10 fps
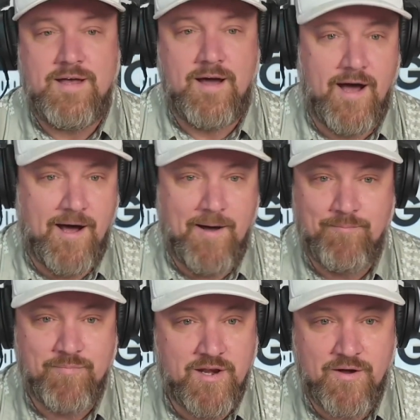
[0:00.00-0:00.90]

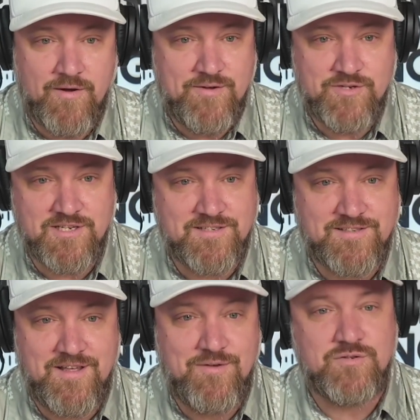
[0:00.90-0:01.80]

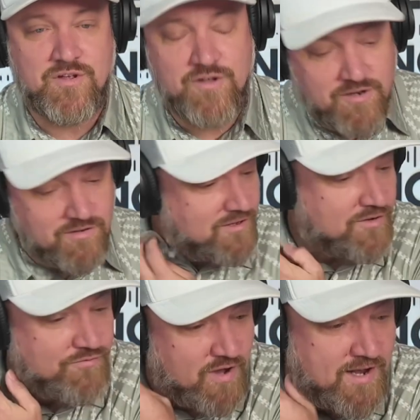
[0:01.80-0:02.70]
He was a
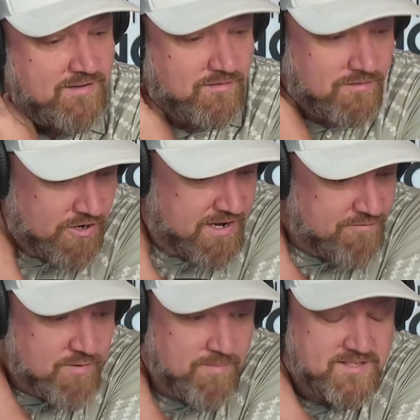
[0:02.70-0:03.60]
good fun learning
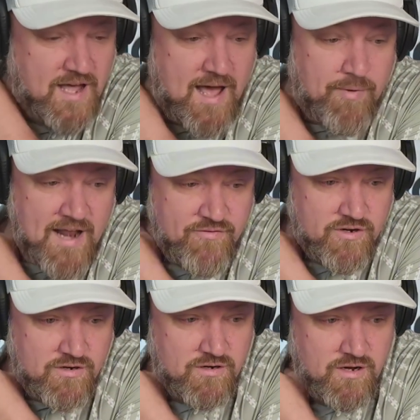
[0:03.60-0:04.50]
from this guy. But
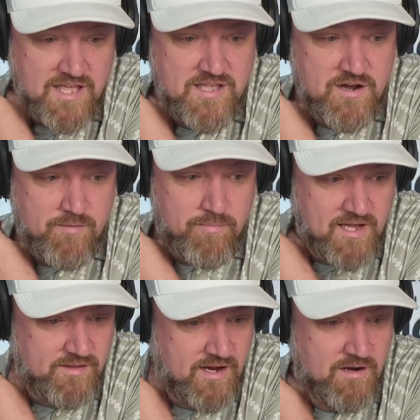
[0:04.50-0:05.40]
after a year
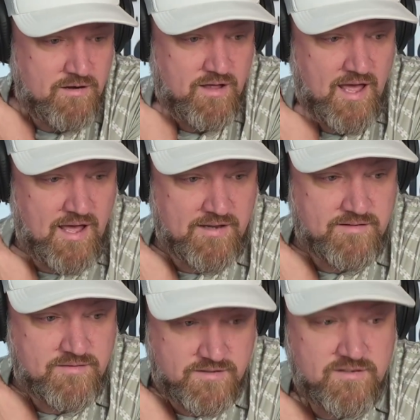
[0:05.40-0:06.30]
being there,
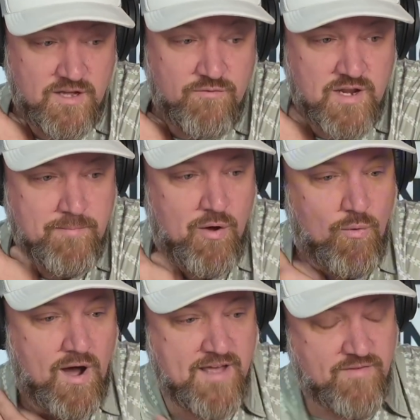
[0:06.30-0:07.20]
and Tiffany, my
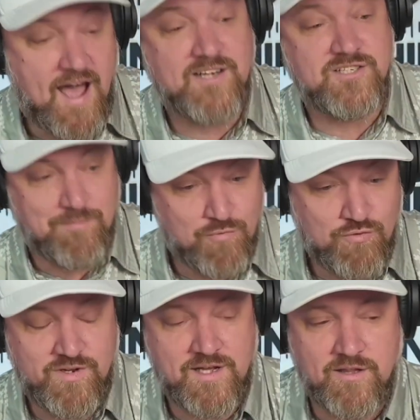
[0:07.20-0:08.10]
wife, actually
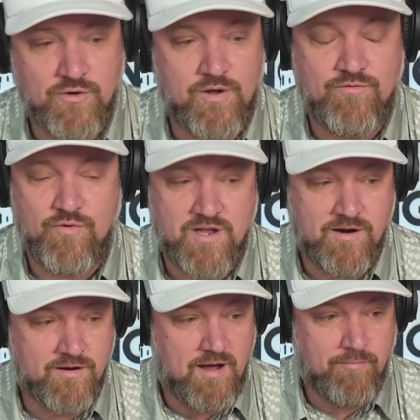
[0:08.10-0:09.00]
moved to Illinois for a
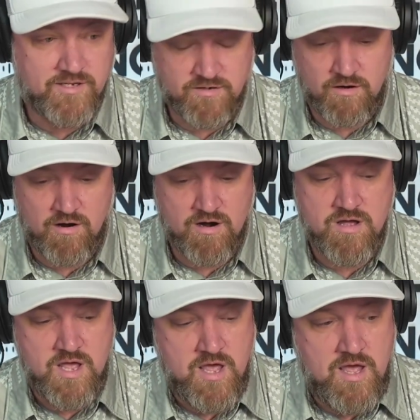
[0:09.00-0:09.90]
year, God bless her heart,
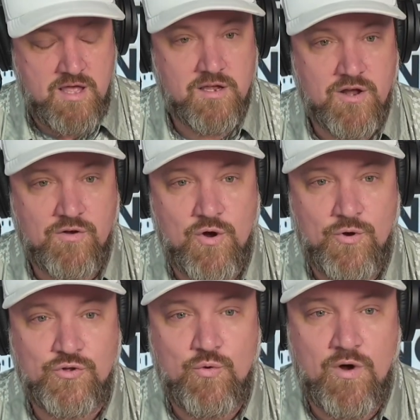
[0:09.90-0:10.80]

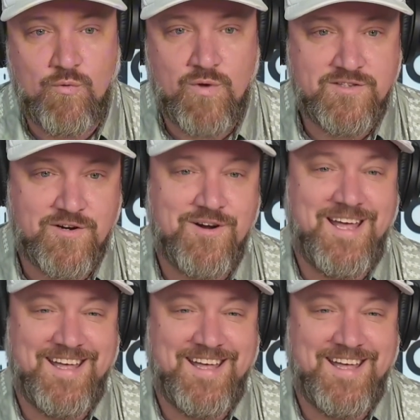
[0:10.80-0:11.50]
going through one winter